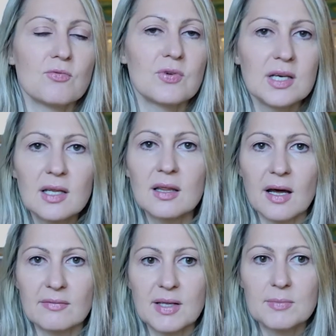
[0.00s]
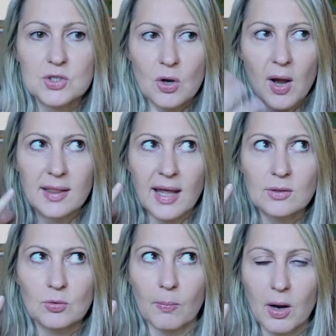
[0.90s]
I really love them. So I
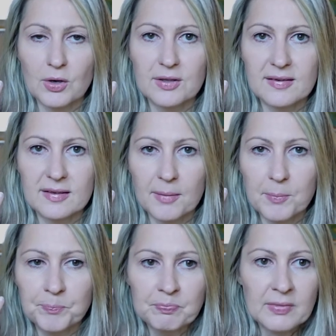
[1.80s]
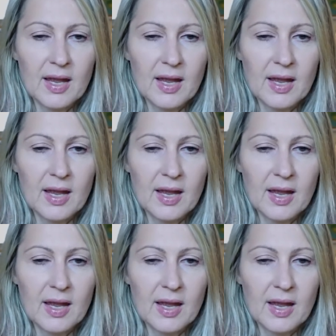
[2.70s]
like to monitor them.